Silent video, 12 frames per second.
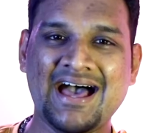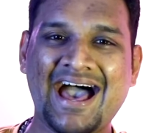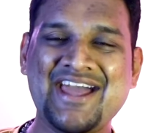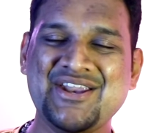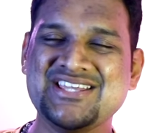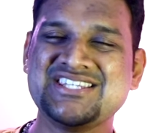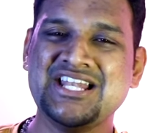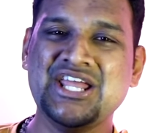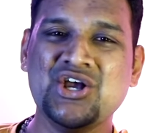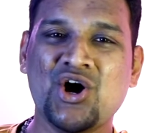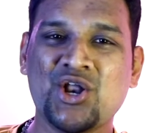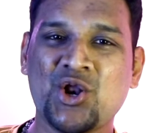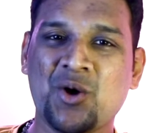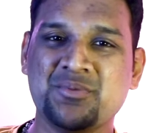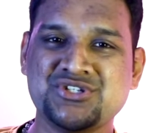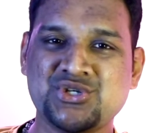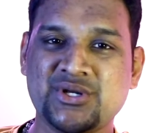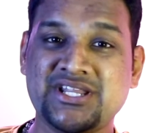I recently got an
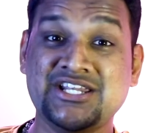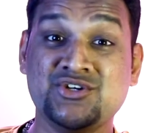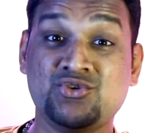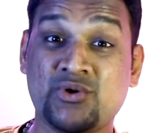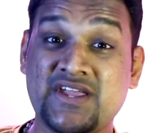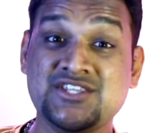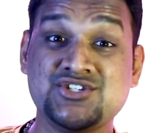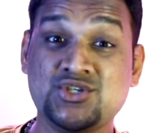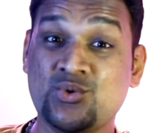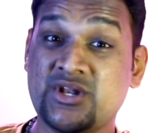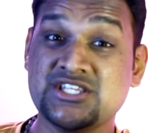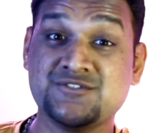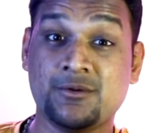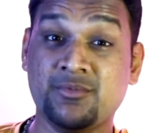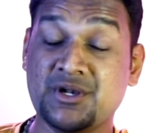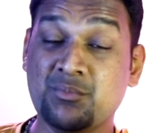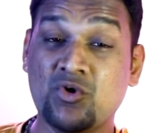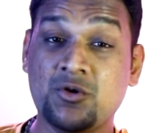opportunity to train students from
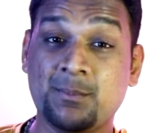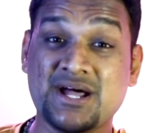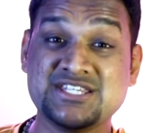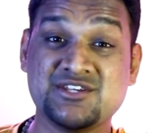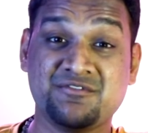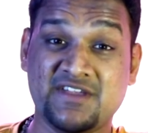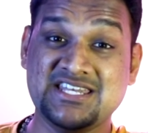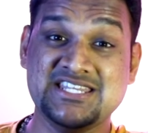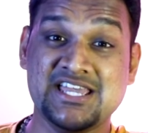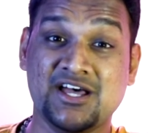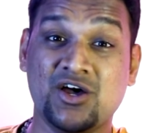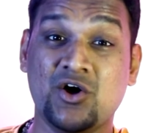remote parts of India